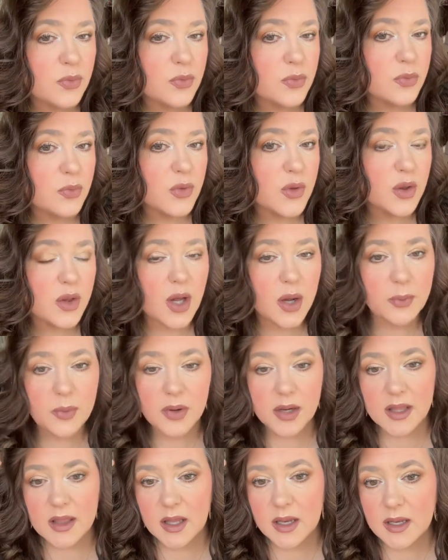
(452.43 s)
look how pretty
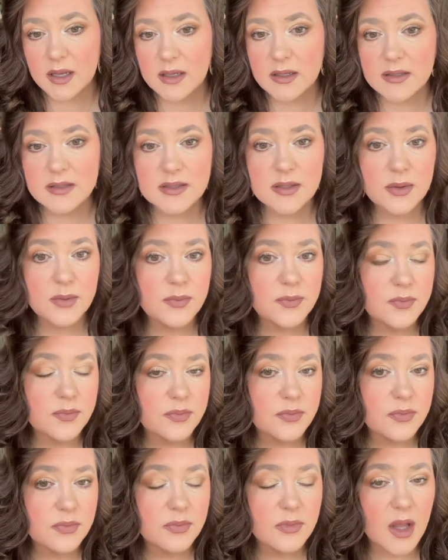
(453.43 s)
that is.
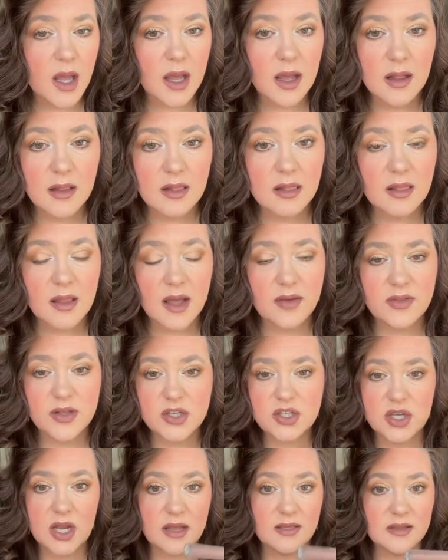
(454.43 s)
Love this shade,
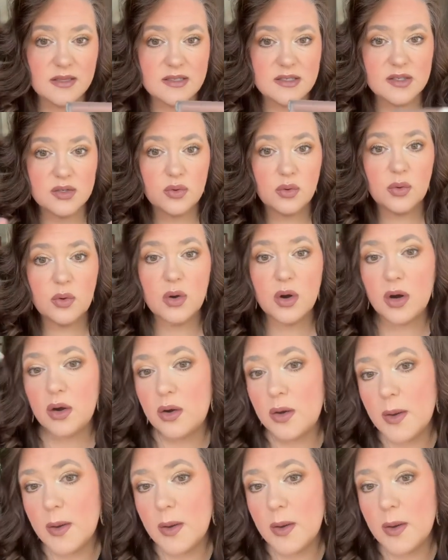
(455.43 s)
and this is Cool Girl.